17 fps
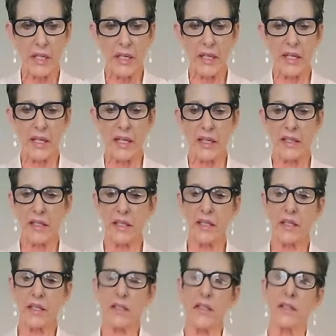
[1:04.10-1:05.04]
And
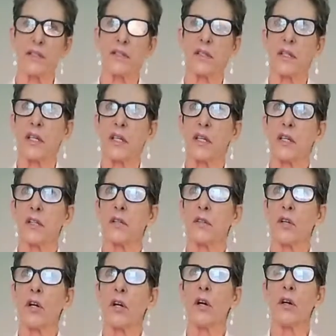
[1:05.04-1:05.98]
it is, he
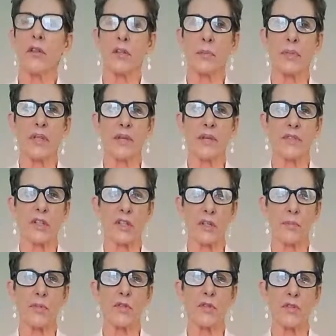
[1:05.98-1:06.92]
called the beloved
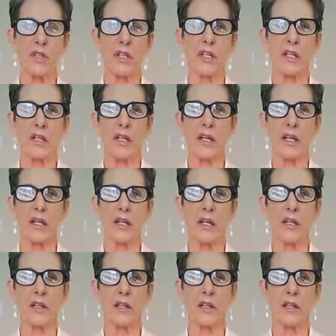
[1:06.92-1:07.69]
community